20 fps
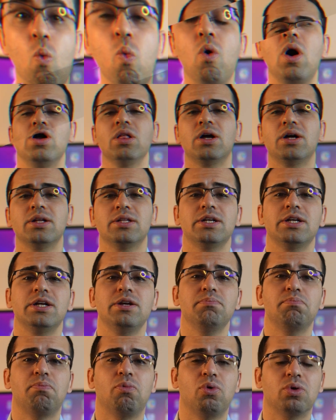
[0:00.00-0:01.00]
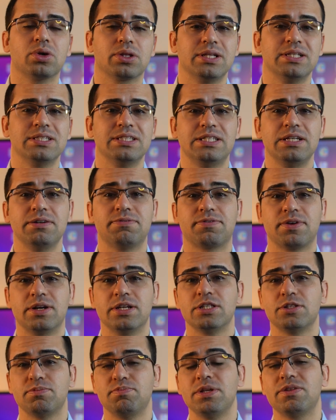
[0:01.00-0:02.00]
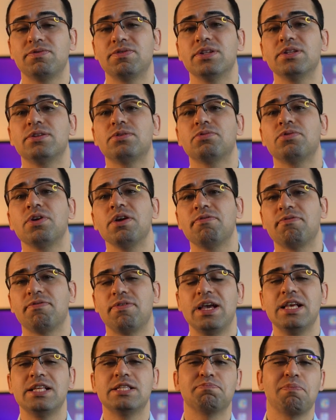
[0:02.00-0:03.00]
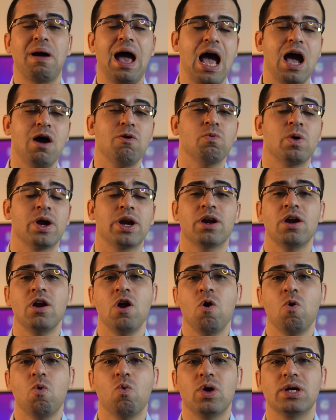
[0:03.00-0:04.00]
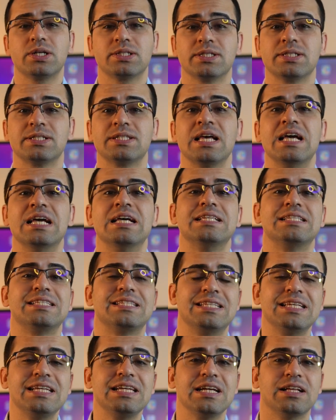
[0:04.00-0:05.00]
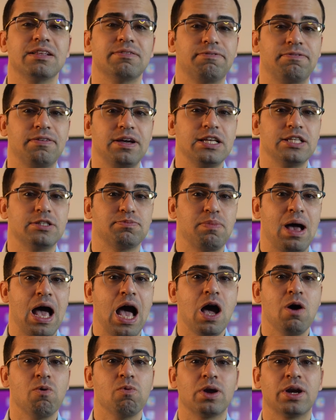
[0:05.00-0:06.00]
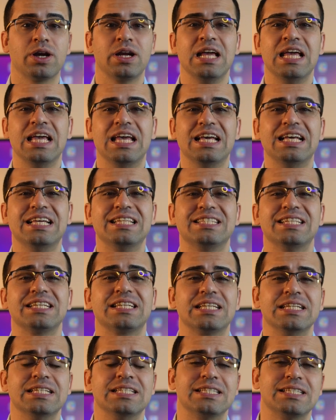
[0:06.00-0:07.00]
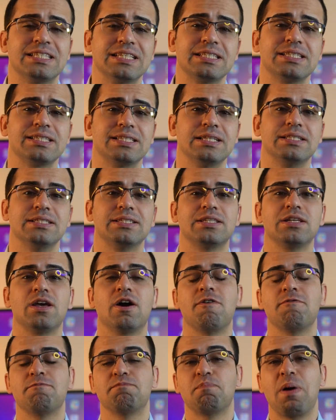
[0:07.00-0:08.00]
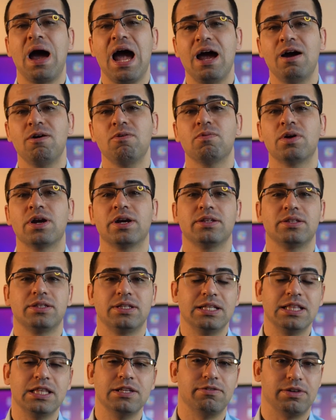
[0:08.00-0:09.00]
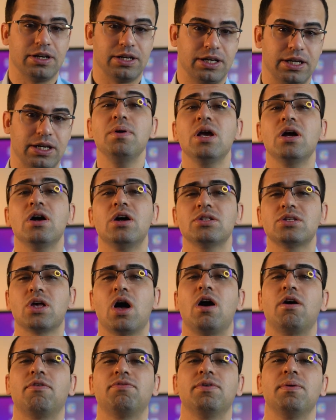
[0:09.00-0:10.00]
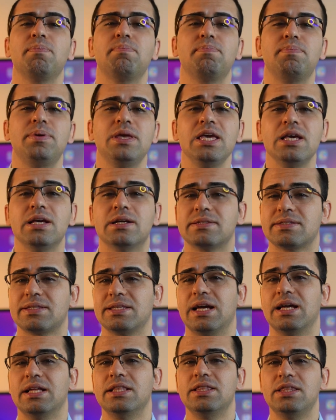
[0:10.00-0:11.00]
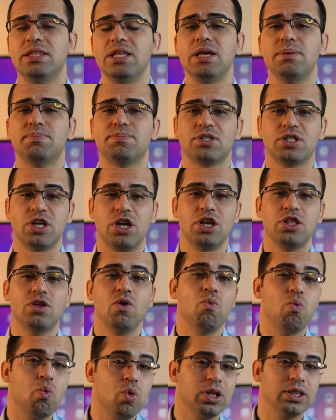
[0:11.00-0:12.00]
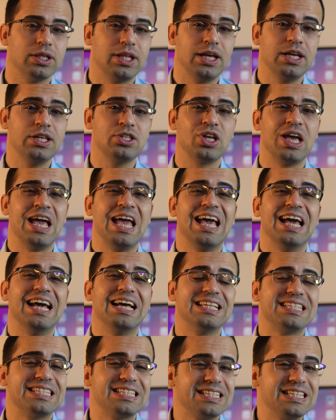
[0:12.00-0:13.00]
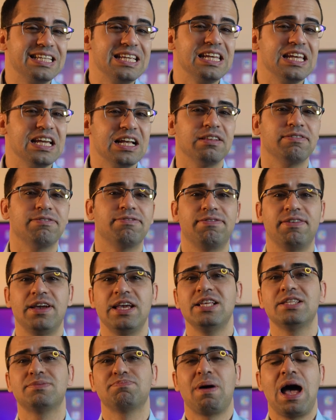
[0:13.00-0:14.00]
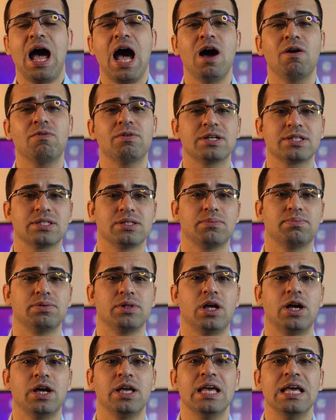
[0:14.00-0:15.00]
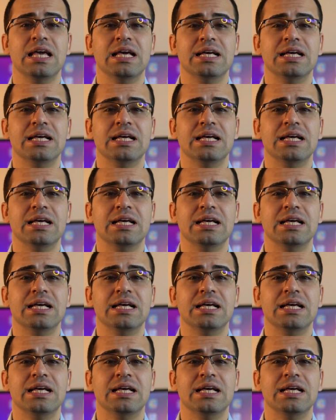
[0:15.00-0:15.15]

One other important difference between three-phase power versus single-phase power is the consistency of power delivery. Because of the peaks and dips in the voltage, a single-phase power supply